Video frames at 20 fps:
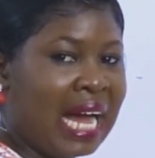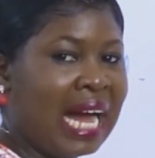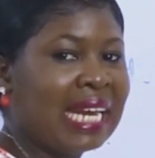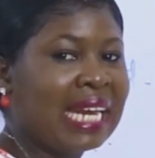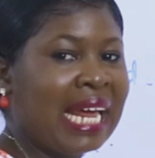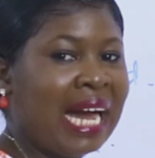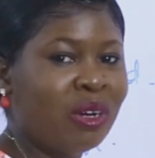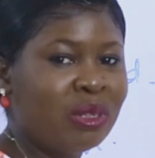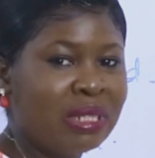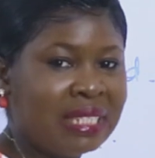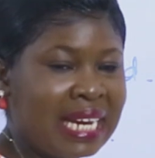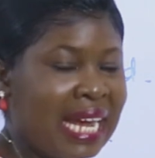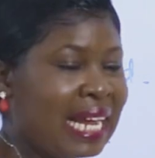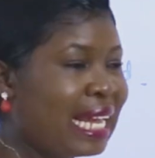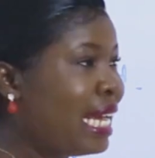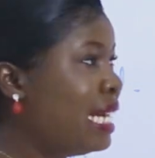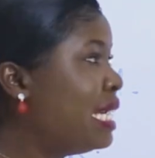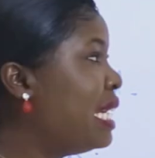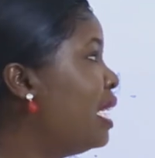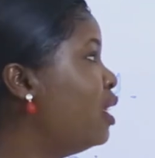And how did
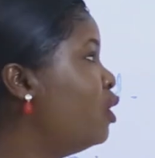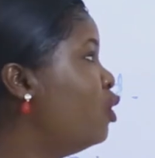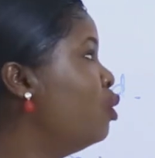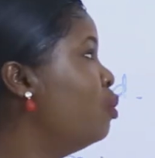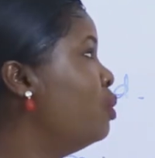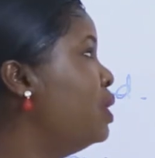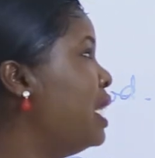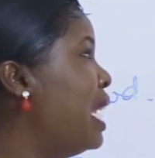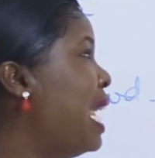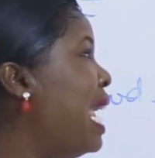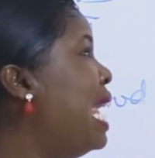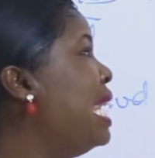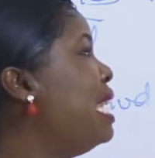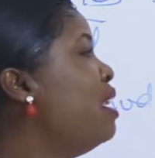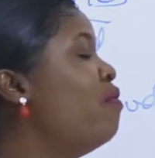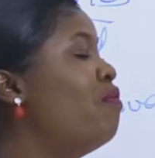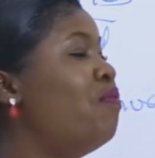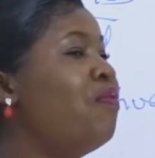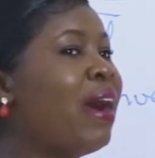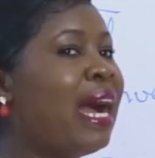I get the assuming?
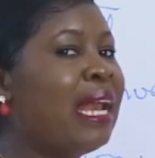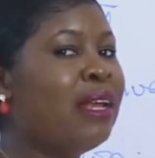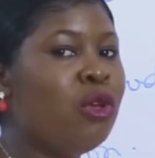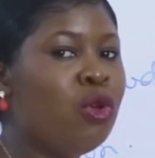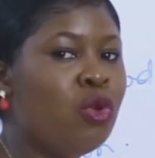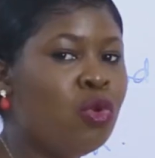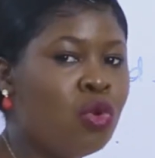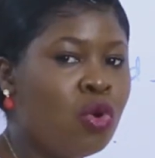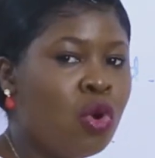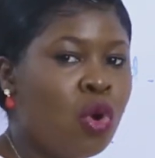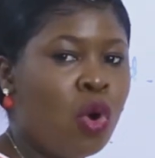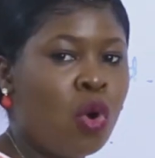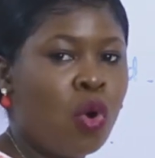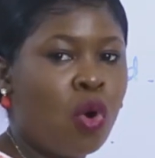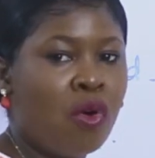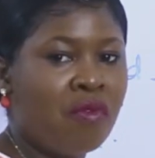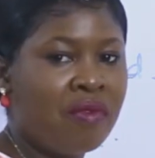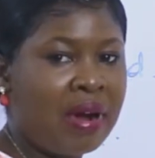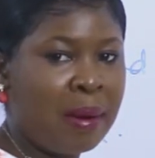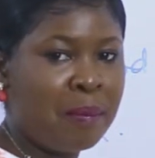Any value
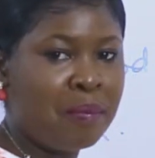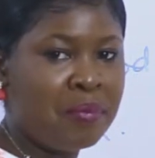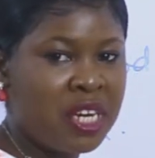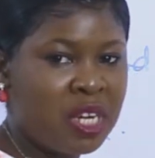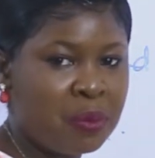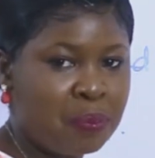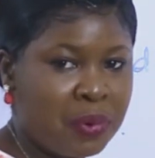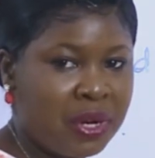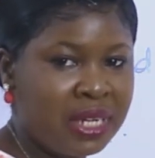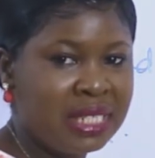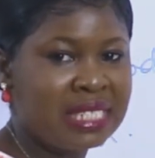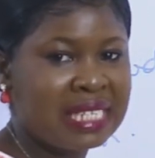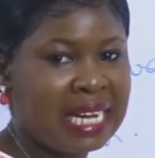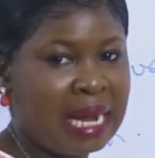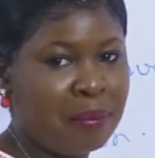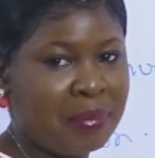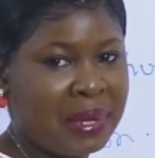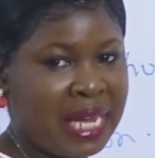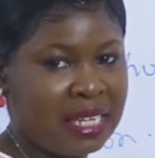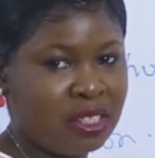of our midpoint
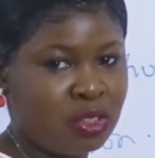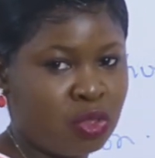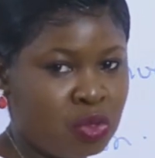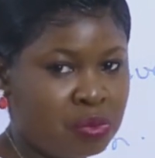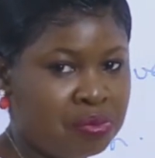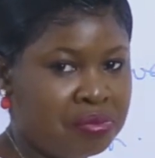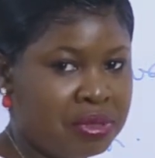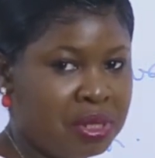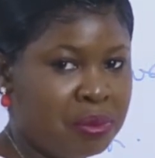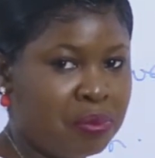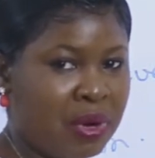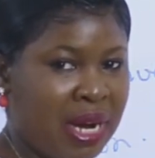can be assumed in,